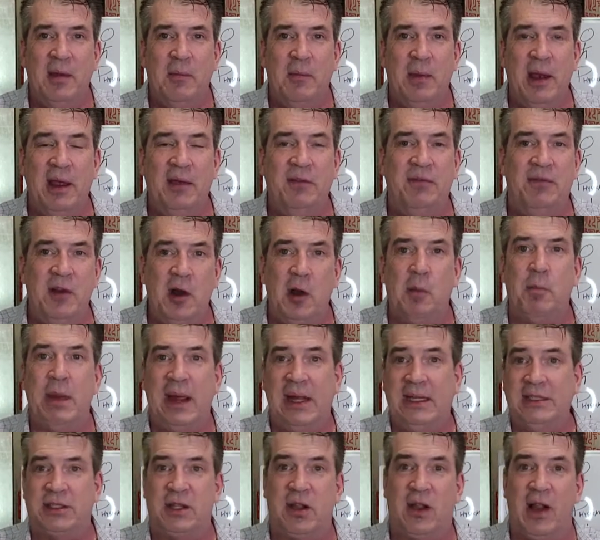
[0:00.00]
my fear
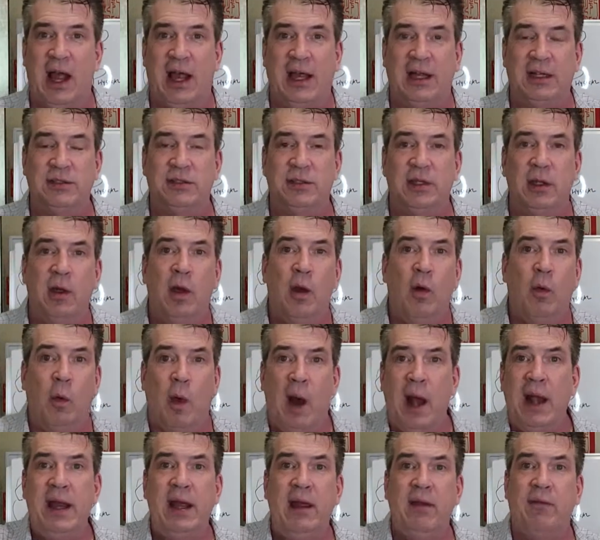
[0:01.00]
based clients.
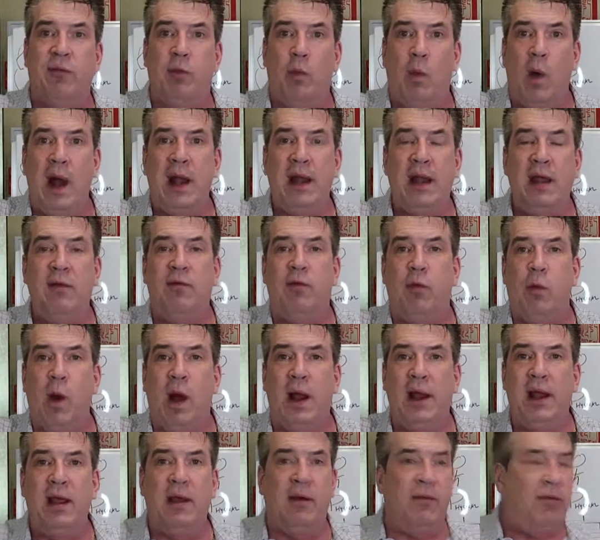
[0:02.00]
What if, what if,
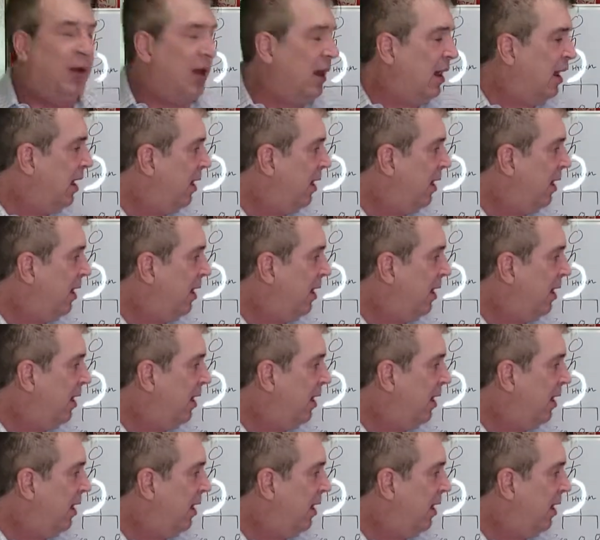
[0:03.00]
what if?